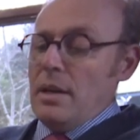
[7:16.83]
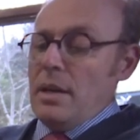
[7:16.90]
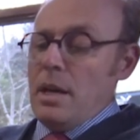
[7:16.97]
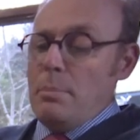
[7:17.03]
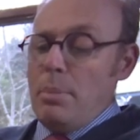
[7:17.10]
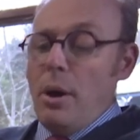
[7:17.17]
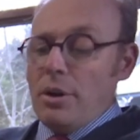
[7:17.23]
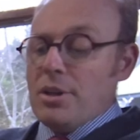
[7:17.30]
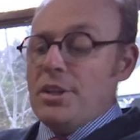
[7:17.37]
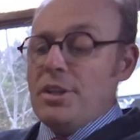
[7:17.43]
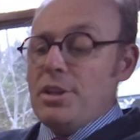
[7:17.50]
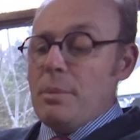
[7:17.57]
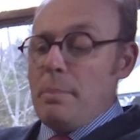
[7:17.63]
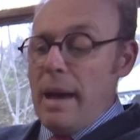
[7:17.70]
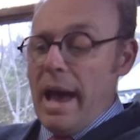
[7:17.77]
He
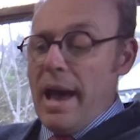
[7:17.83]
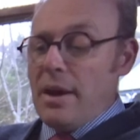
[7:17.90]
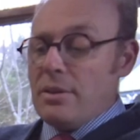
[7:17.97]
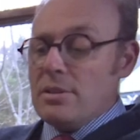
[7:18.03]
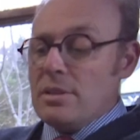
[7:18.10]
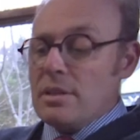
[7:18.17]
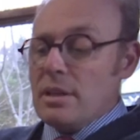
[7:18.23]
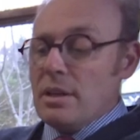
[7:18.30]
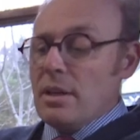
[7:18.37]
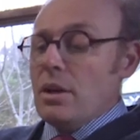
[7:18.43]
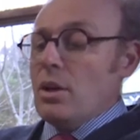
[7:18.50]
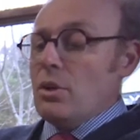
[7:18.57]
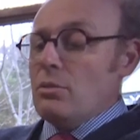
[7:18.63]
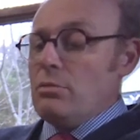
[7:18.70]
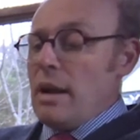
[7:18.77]
pocketed the £1,
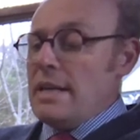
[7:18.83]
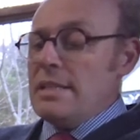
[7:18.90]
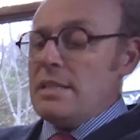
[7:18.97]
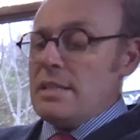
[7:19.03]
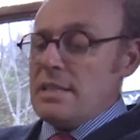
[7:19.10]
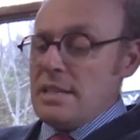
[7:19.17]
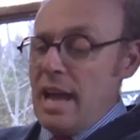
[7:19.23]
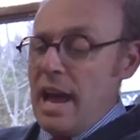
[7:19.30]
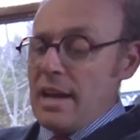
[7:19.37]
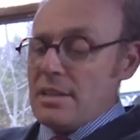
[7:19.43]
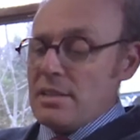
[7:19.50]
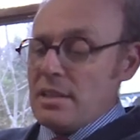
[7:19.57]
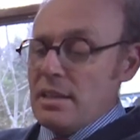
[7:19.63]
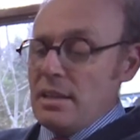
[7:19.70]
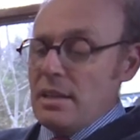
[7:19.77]
raised his
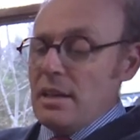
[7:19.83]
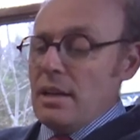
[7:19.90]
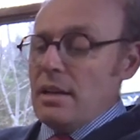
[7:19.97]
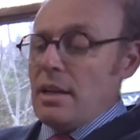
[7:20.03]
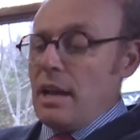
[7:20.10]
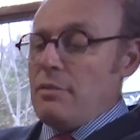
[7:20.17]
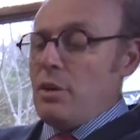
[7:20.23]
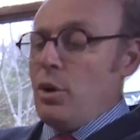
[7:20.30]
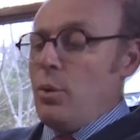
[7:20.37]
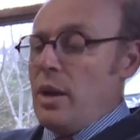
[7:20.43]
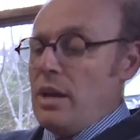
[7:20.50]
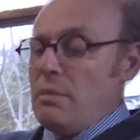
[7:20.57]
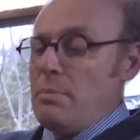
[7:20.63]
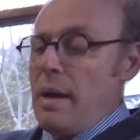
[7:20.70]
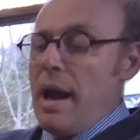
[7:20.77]
hat, gave a
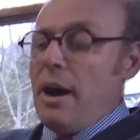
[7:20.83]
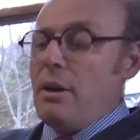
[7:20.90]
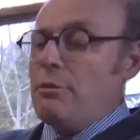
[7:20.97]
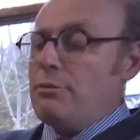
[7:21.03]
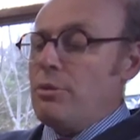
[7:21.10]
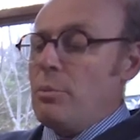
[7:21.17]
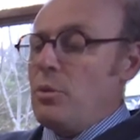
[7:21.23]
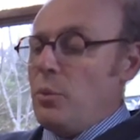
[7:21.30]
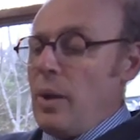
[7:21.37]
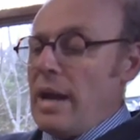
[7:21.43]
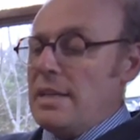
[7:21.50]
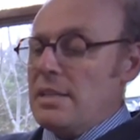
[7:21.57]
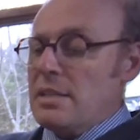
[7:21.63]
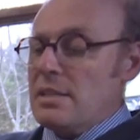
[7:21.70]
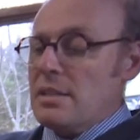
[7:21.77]
quick bow from the
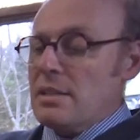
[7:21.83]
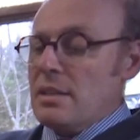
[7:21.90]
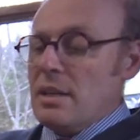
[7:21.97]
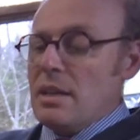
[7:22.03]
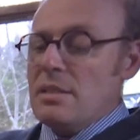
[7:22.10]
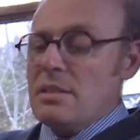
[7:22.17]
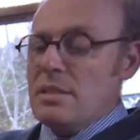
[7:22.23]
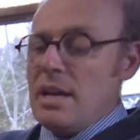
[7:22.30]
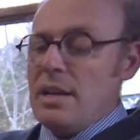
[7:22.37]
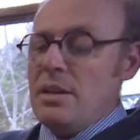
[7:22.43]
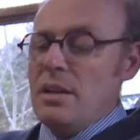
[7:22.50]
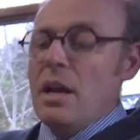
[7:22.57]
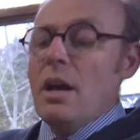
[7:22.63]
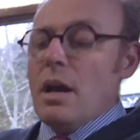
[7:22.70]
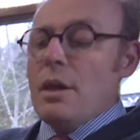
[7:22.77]
waist, and
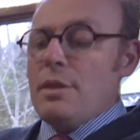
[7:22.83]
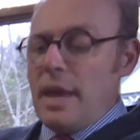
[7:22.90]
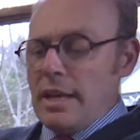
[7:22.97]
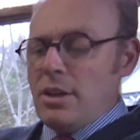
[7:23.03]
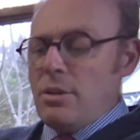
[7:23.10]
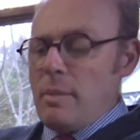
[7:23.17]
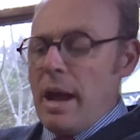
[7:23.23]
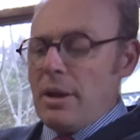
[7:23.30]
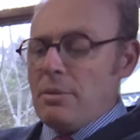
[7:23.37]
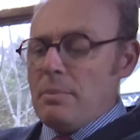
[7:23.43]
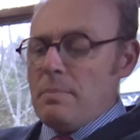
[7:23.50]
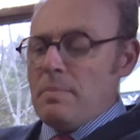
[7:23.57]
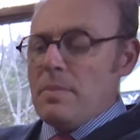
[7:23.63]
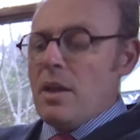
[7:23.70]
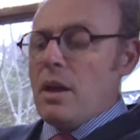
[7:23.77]
said, "Thank you,
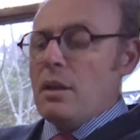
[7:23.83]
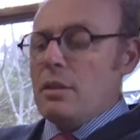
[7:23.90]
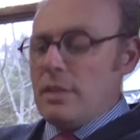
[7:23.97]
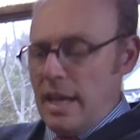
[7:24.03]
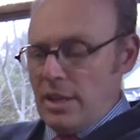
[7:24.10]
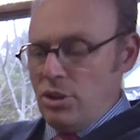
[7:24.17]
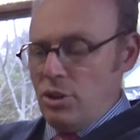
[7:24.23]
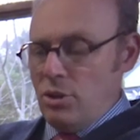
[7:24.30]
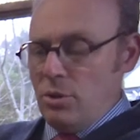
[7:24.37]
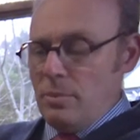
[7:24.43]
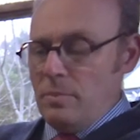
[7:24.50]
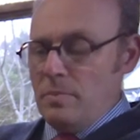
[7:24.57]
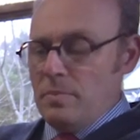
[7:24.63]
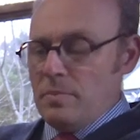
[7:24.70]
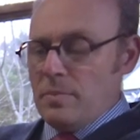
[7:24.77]
madam, thank you,"
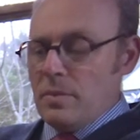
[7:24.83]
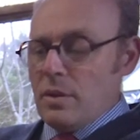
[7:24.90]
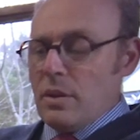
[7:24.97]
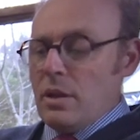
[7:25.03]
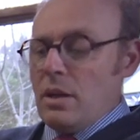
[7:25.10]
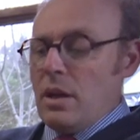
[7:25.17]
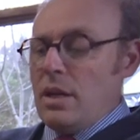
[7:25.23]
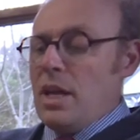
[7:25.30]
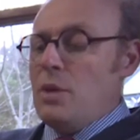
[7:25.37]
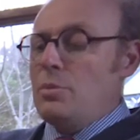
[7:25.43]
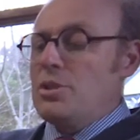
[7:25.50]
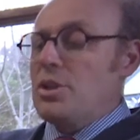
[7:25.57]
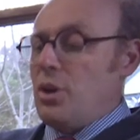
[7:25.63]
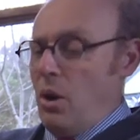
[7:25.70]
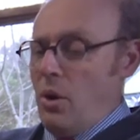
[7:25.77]
and he
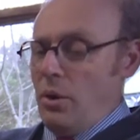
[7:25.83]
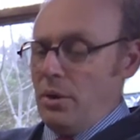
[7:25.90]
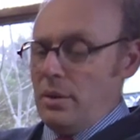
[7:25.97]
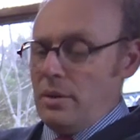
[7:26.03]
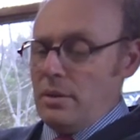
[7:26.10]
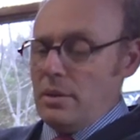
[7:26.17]
was gone.